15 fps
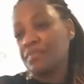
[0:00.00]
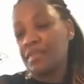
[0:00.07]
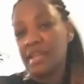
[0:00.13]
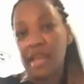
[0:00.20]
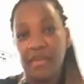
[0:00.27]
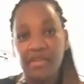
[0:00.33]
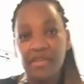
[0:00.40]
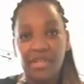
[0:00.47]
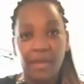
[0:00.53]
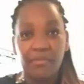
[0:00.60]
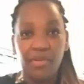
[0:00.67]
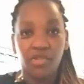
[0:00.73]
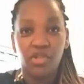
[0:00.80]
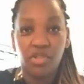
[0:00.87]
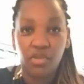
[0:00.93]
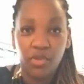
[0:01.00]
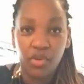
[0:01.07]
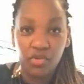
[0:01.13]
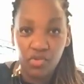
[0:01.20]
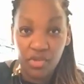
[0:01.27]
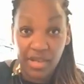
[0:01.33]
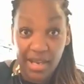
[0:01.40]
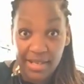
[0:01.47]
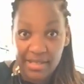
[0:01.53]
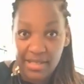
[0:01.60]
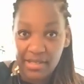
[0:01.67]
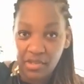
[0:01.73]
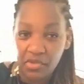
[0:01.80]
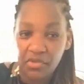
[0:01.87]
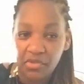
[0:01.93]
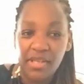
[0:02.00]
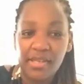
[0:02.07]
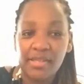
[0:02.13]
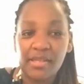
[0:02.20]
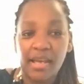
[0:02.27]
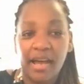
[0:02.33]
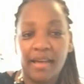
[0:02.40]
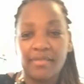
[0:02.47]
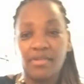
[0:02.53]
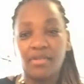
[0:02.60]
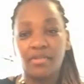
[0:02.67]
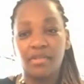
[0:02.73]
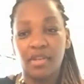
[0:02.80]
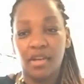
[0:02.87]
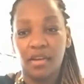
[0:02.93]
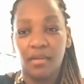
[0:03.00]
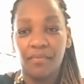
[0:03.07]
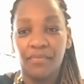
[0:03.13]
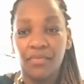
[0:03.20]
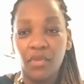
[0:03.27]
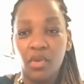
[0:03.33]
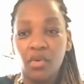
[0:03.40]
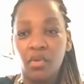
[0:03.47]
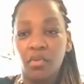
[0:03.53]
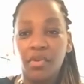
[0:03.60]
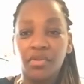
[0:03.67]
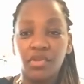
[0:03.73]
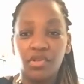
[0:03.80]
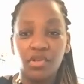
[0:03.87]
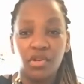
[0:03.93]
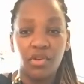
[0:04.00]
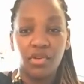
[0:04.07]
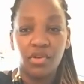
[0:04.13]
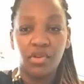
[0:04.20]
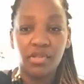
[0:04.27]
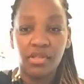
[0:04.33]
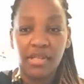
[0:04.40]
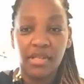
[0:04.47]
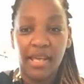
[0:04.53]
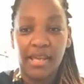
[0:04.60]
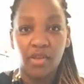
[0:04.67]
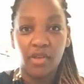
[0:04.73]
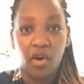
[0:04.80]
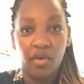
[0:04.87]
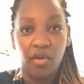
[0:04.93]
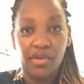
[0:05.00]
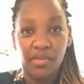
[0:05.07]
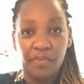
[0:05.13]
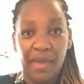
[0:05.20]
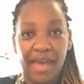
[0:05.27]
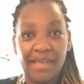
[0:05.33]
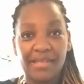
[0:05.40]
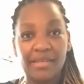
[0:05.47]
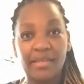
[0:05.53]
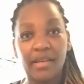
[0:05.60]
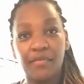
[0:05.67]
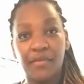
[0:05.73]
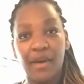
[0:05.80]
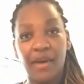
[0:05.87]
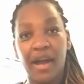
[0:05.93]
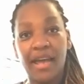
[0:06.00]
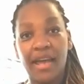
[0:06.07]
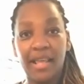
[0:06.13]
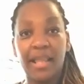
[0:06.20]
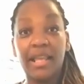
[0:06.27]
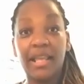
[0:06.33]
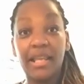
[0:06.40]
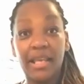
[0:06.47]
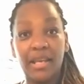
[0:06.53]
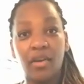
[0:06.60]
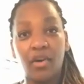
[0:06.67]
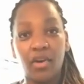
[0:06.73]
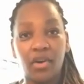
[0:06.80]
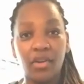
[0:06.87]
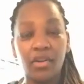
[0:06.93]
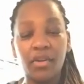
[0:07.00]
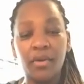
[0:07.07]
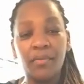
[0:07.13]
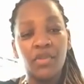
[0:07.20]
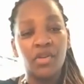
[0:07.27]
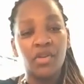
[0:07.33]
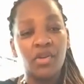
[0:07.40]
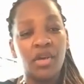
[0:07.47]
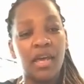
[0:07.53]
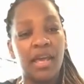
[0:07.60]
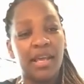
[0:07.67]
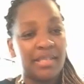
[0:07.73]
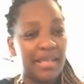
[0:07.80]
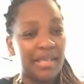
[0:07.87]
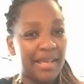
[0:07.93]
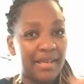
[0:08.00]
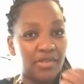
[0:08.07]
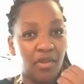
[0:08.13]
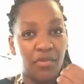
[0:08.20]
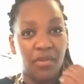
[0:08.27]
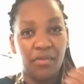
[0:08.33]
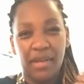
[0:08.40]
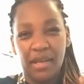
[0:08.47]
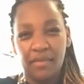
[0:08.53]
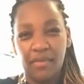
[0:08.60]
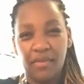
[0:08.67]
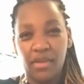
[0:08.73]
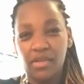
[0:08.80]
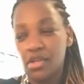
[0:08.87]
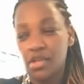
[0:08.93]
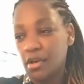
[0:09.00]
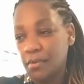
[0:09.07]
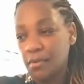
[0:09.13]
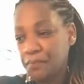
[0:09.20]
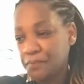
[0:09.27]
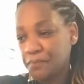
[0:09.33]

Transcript: get the temperature to 180 degrees. And with doughnuts, it's always best to fry in clean oil. It takes on the flavour, so